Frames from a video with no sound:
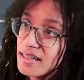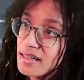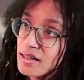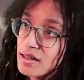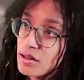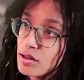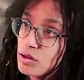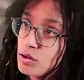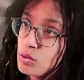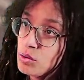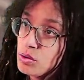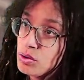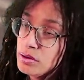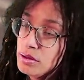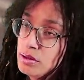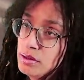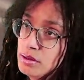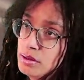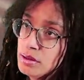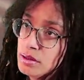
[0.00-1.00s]

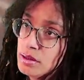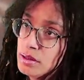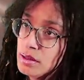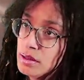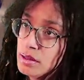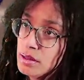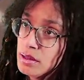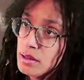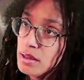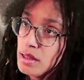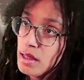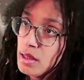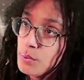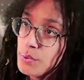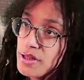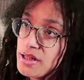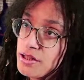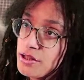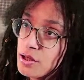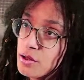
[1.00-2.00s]
Cool.
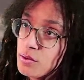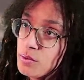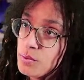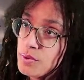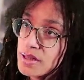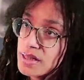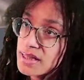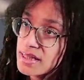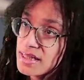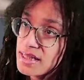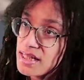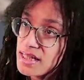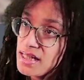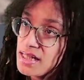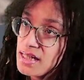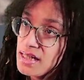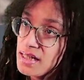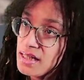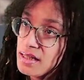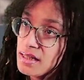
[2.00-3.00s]
We don't want to
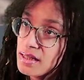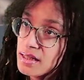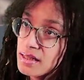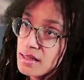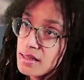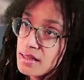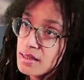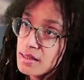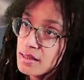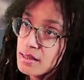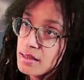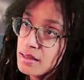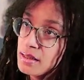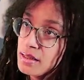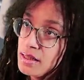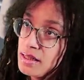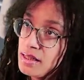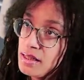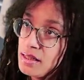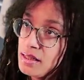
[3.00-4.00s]
see
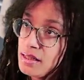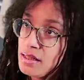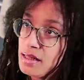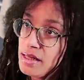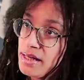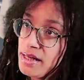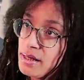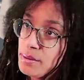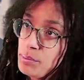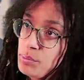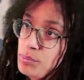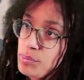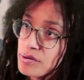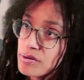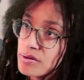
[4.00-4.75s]
the imp.